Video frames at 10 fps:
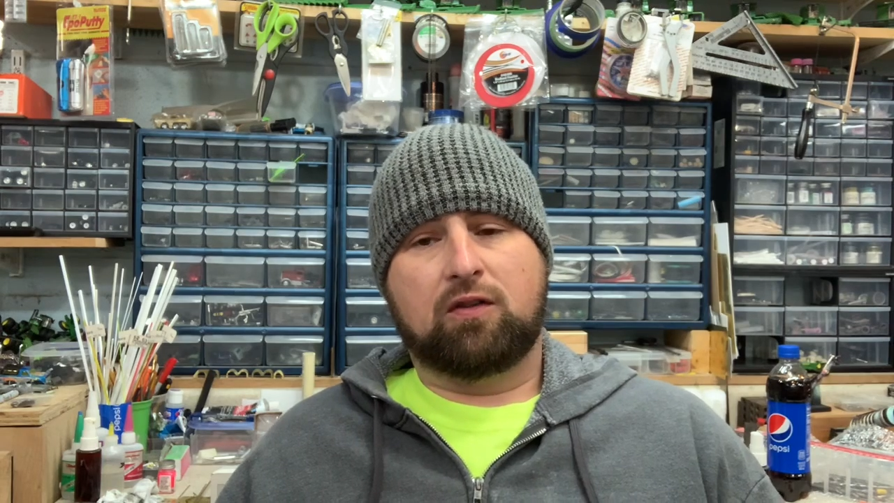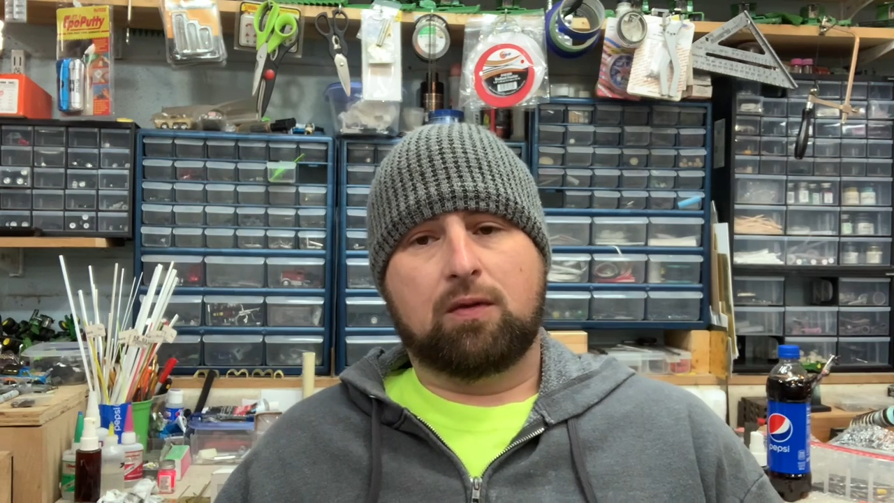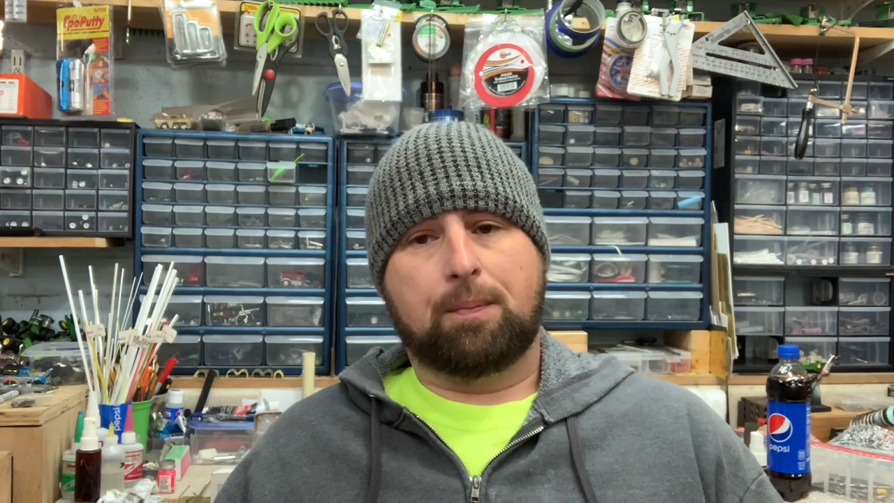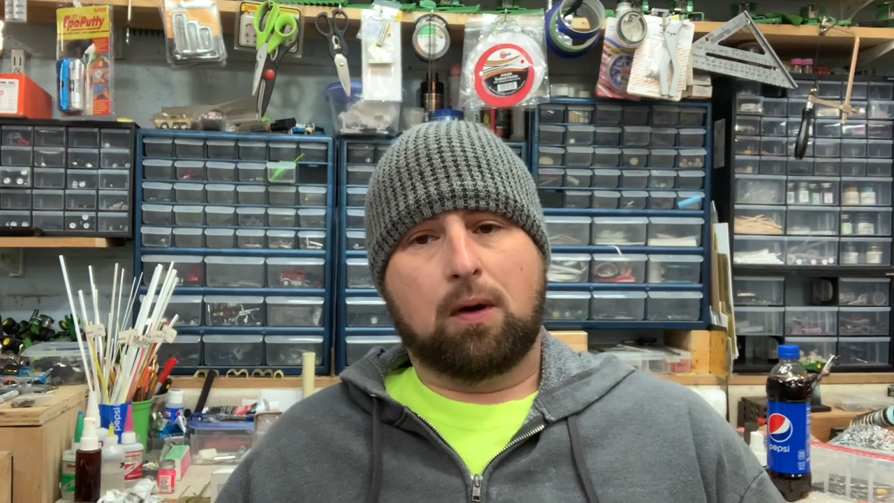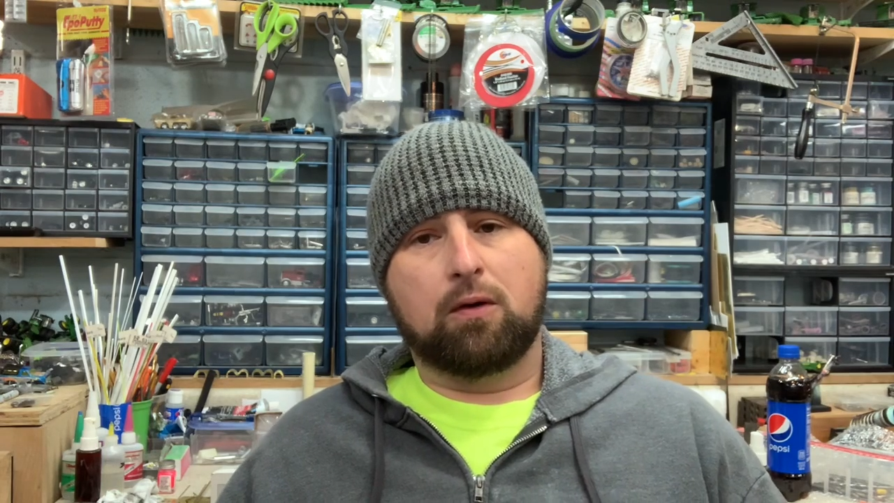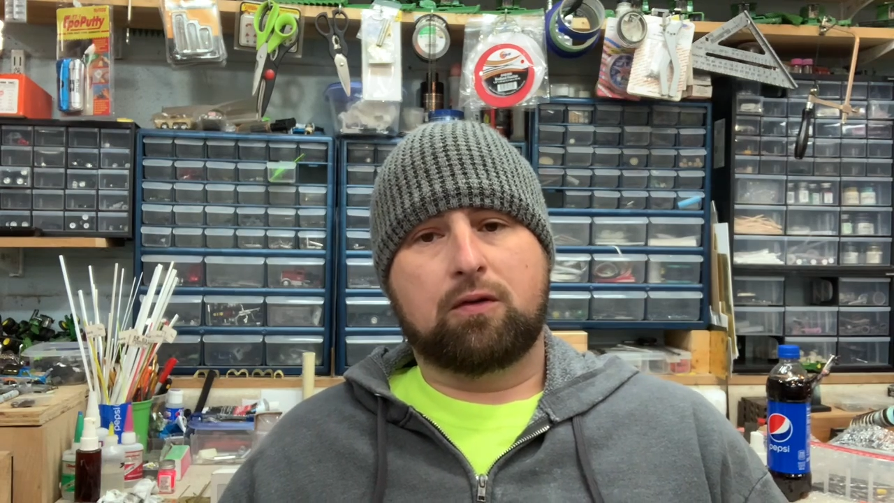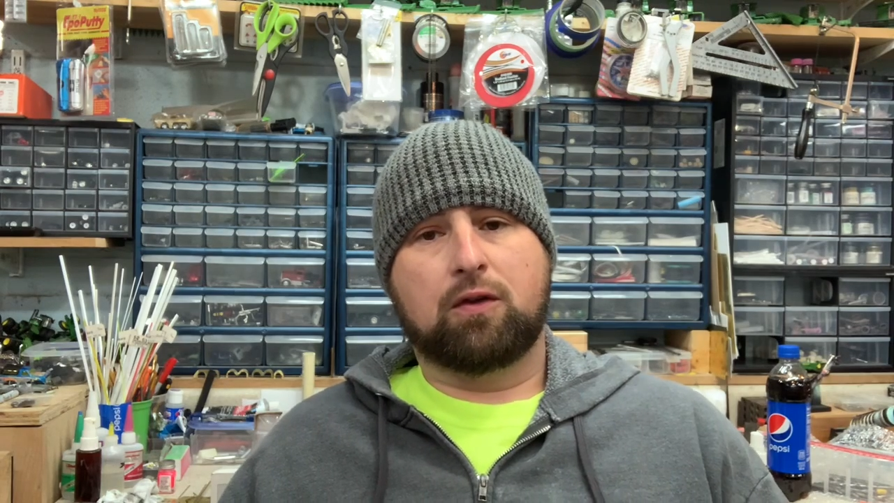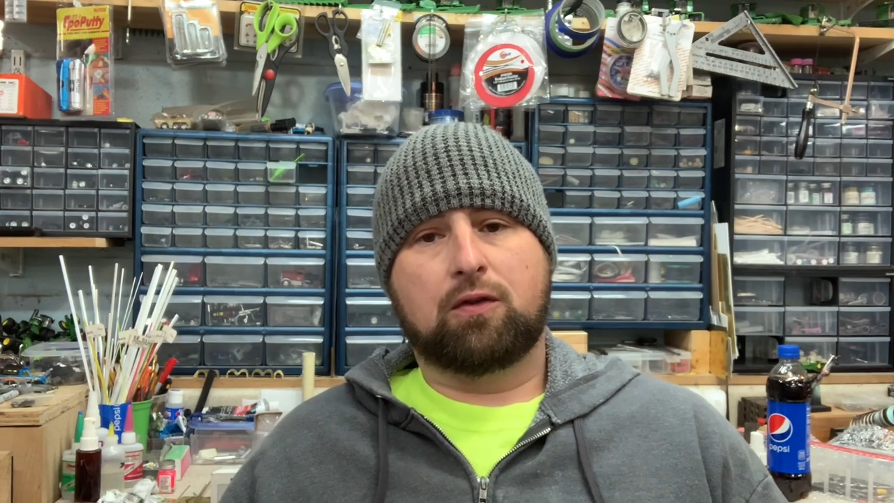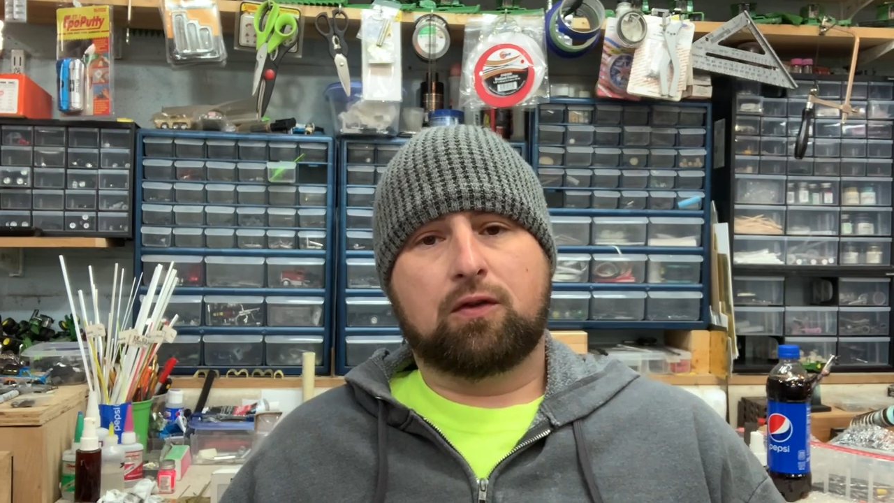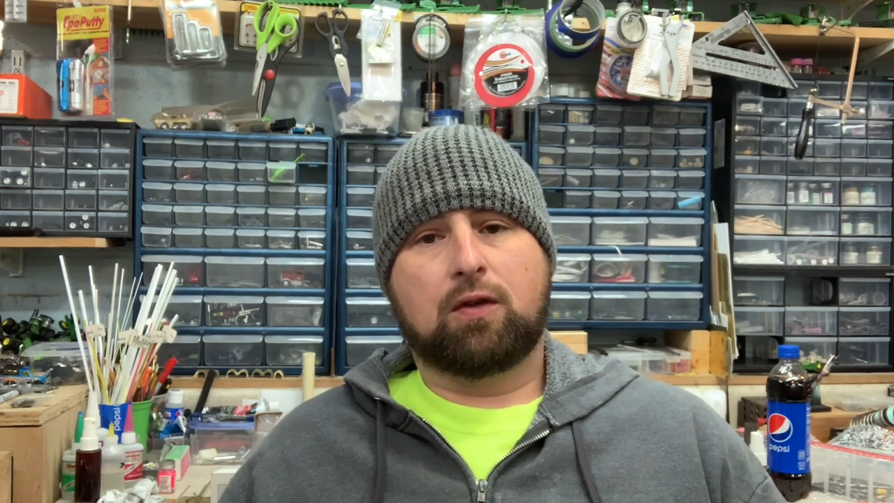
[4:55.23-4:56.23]
to
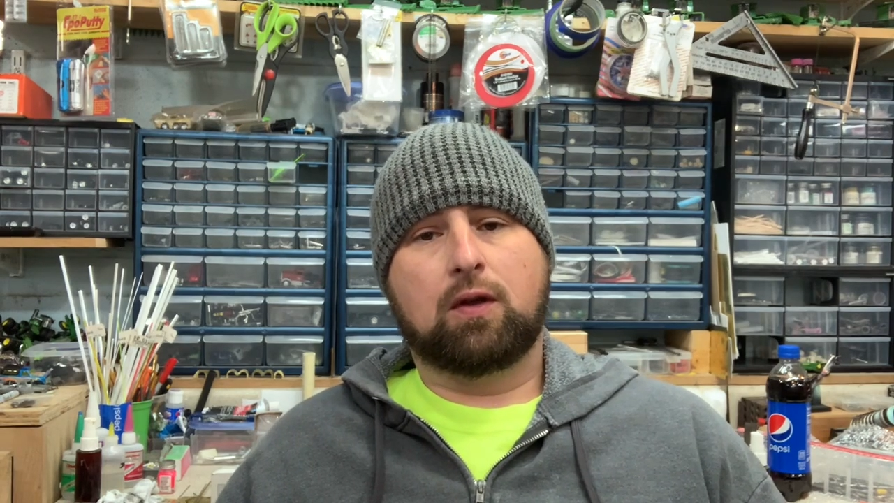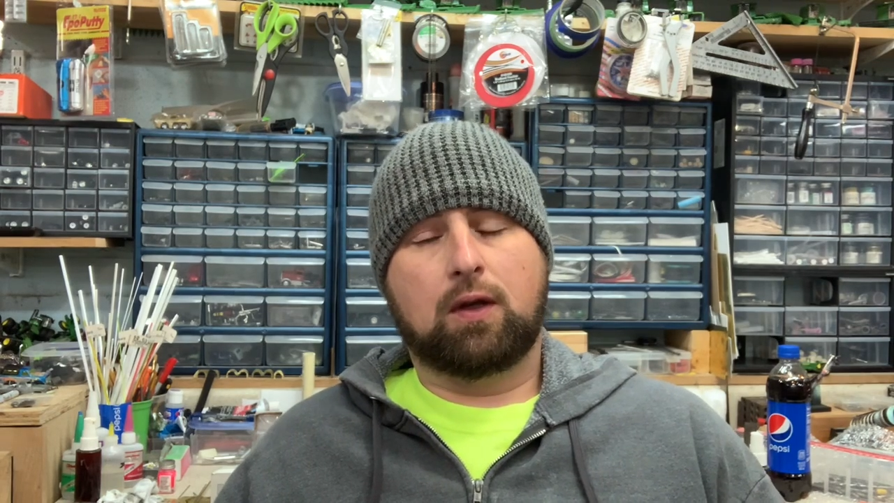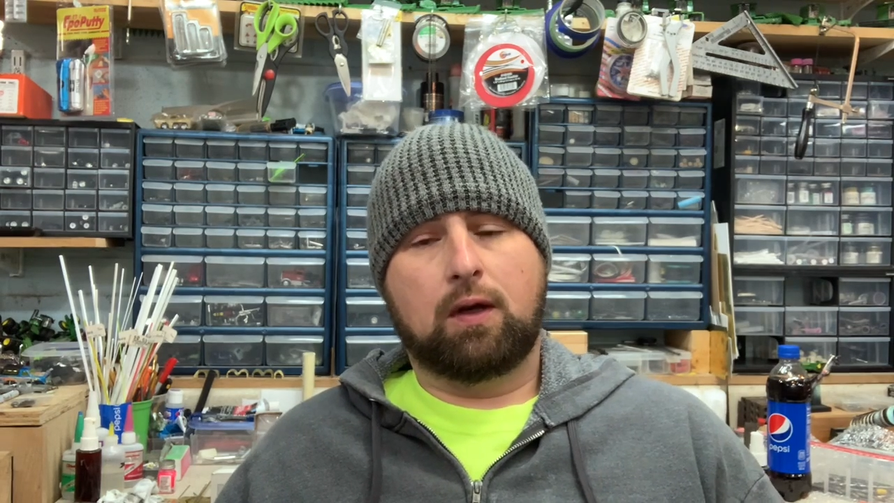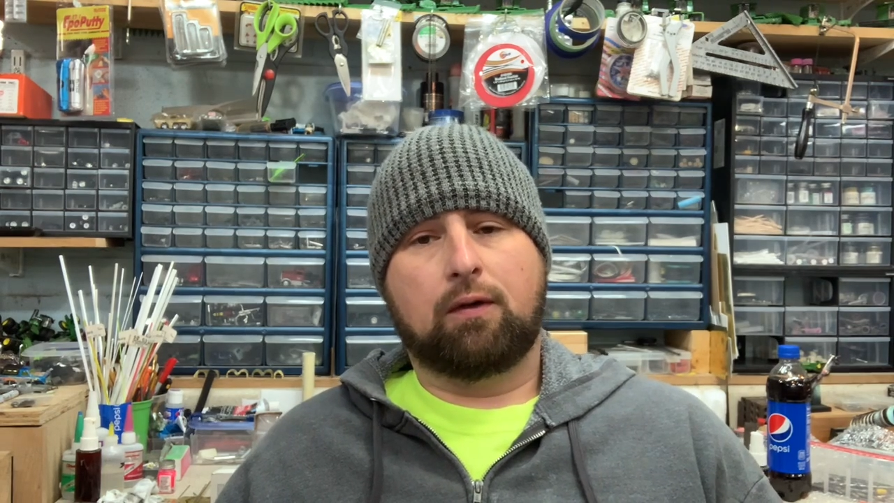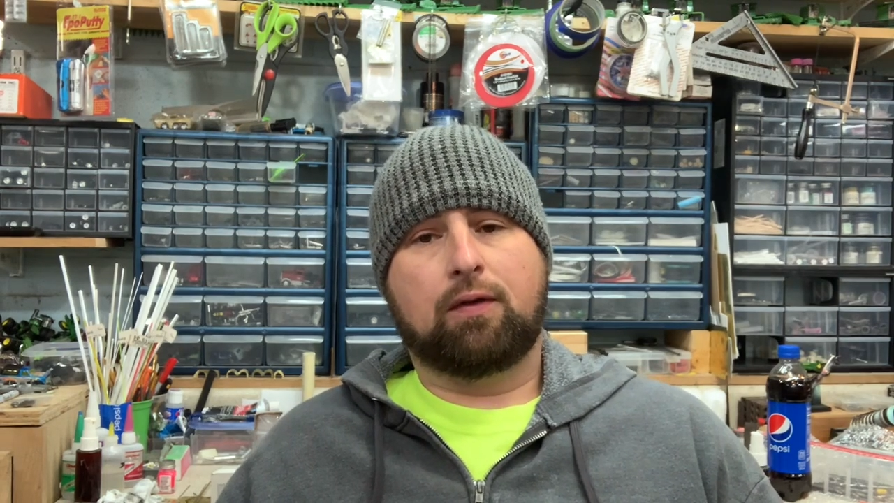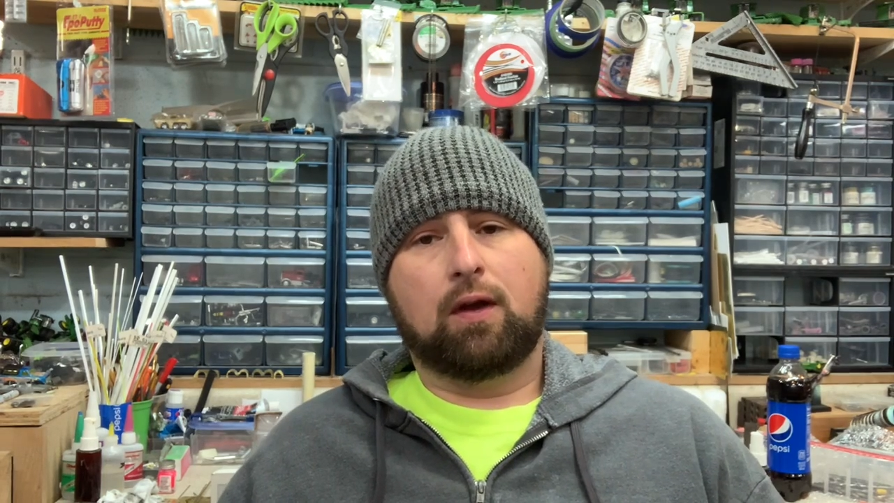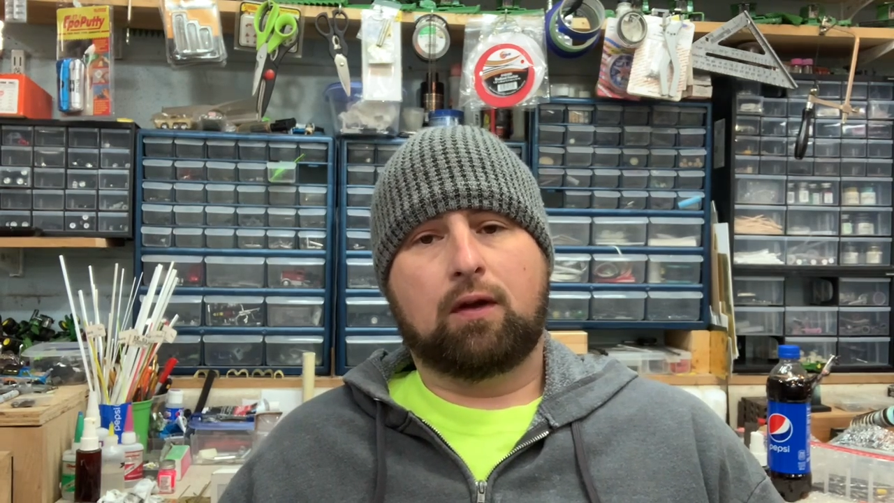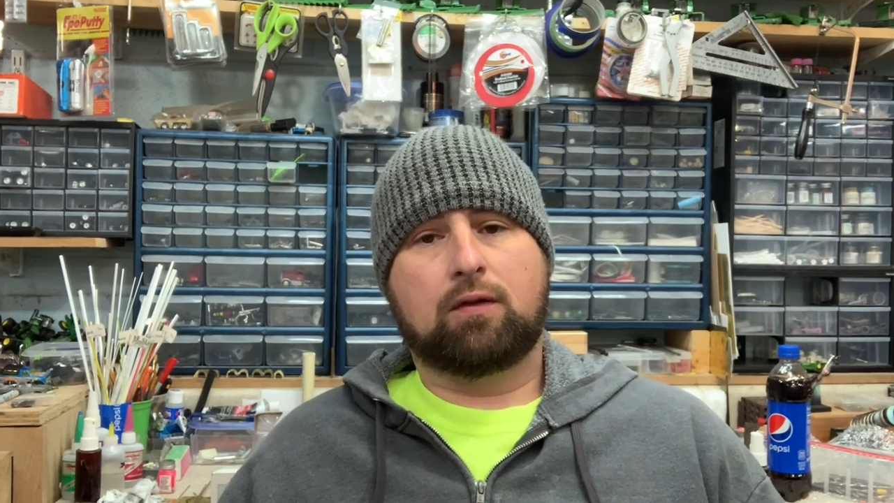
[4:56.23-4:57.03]
purchase and everything.